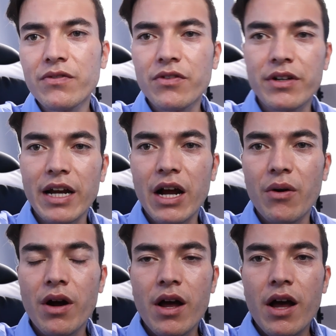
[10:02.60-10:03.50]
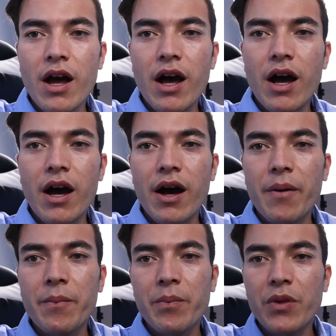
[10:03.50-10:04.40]
for now.
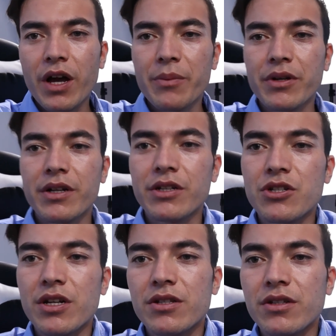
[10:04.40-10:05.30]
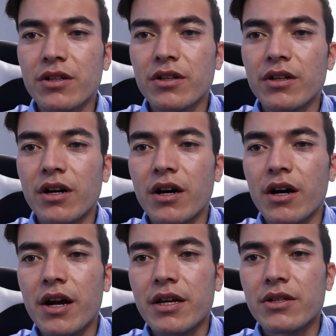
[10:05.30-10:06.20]
I'm gonna adjust the
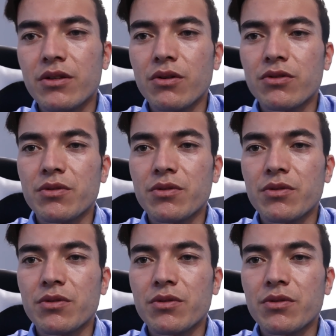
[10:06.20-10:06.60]
ISO